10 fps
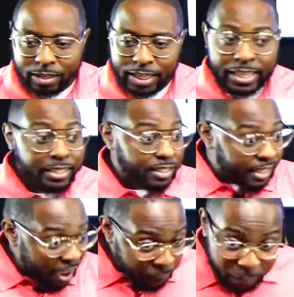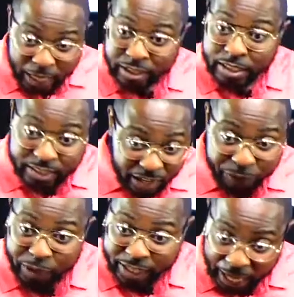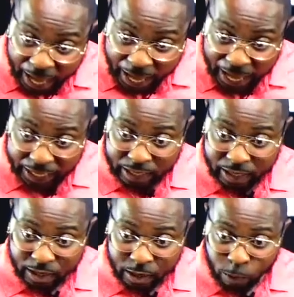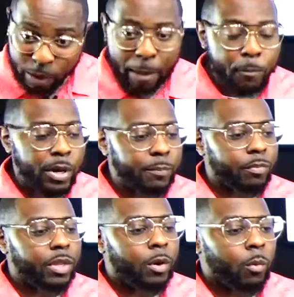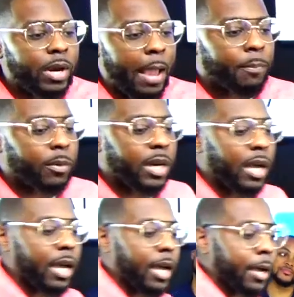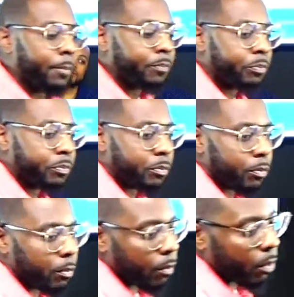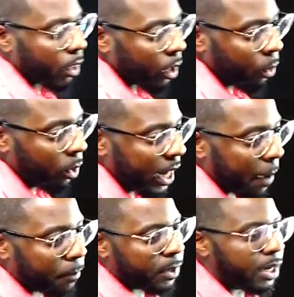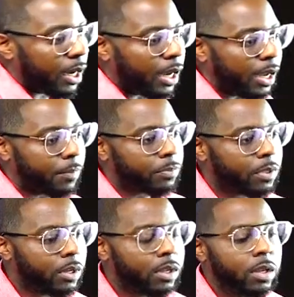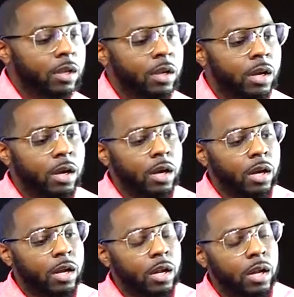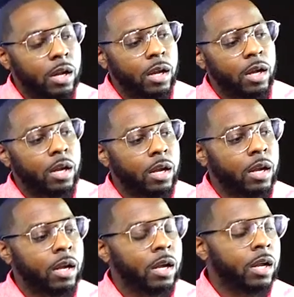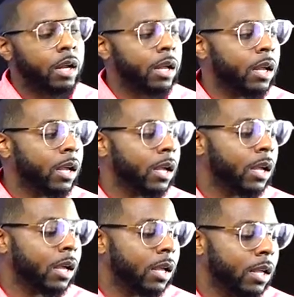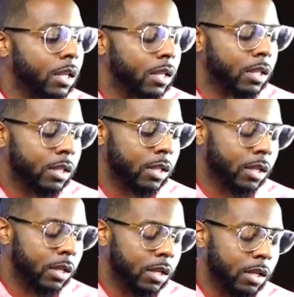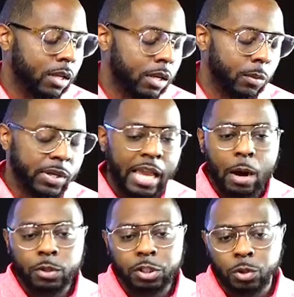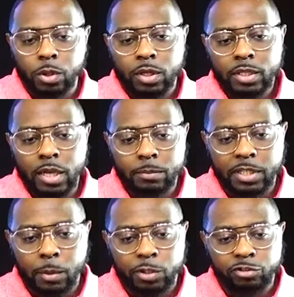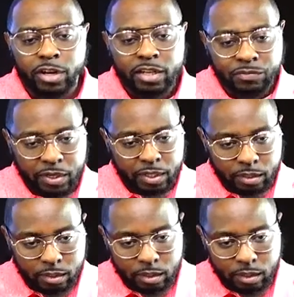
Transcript: He's different. That's a different guy. What happened when? What happened when? Uh, what happened when? Uh, uh, uh, uh, uh, uh, uh, uh when Yahushua, you know what I'm saying, was transfigured.